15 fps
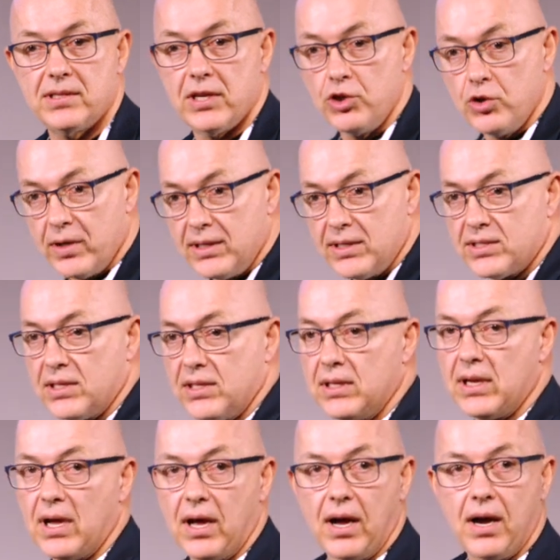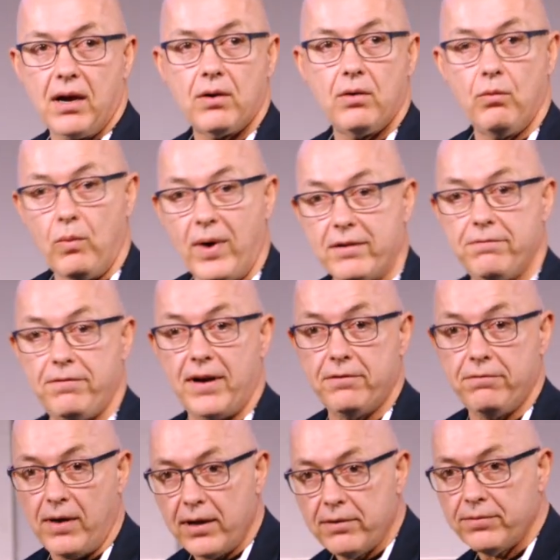the UNEC
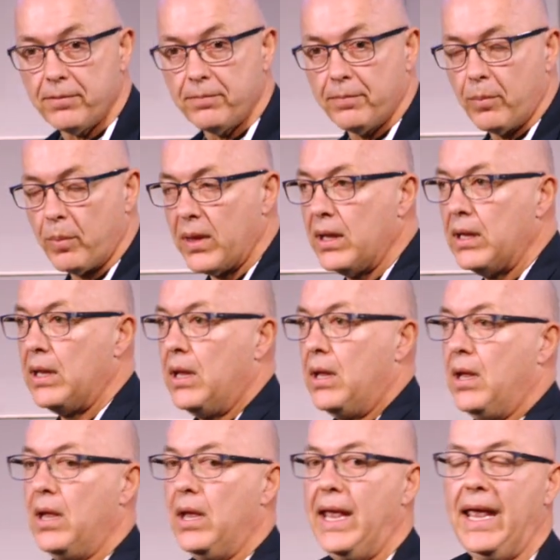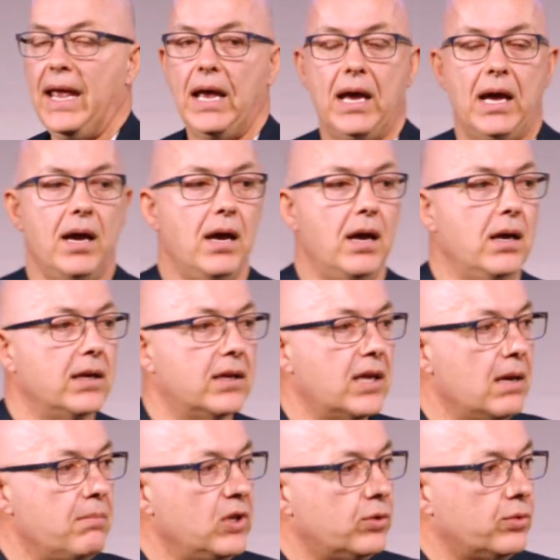R155. It
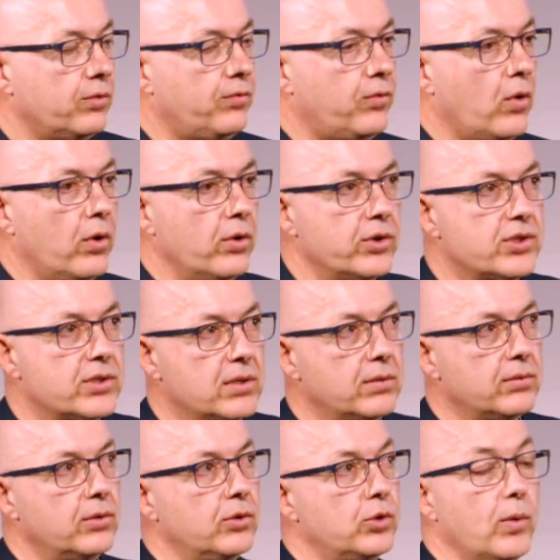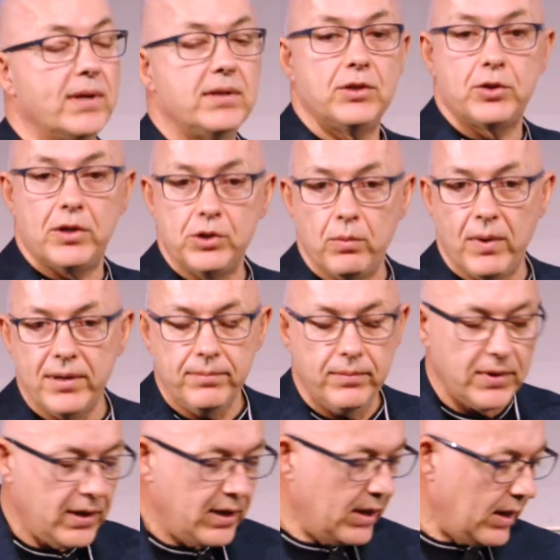came into force 2021.
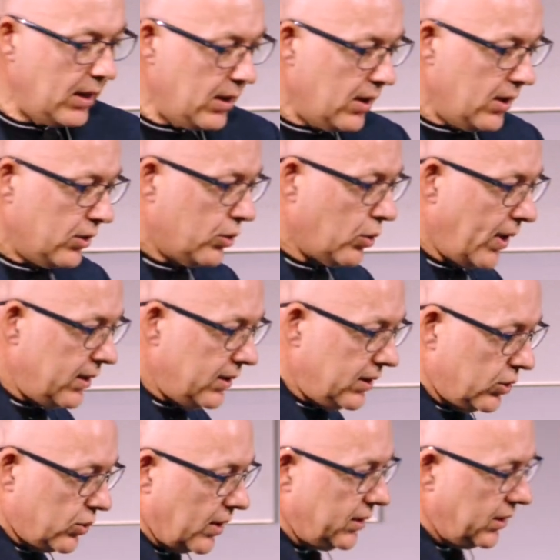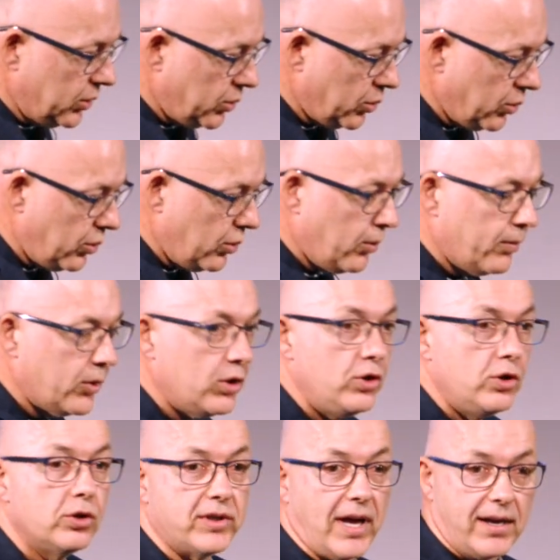2022
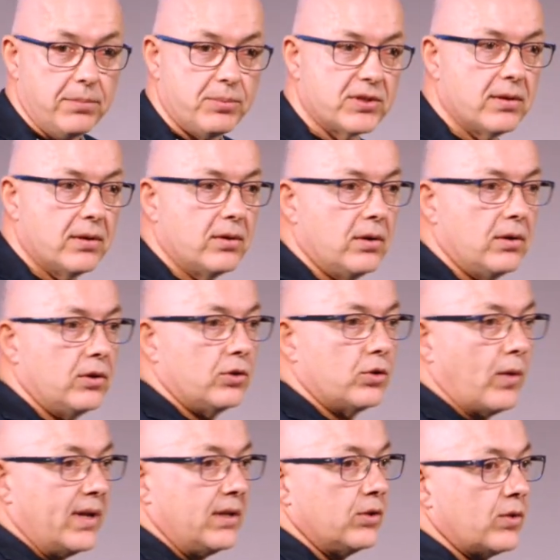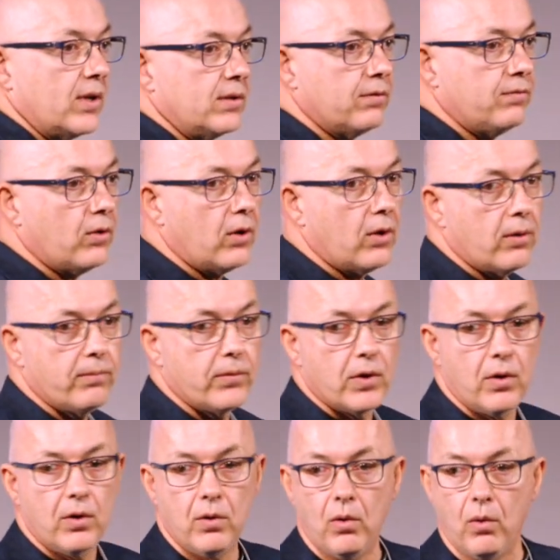new types, 2024
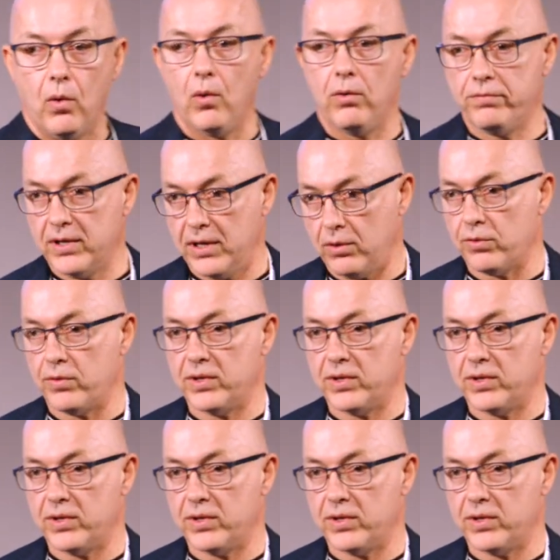all vehicle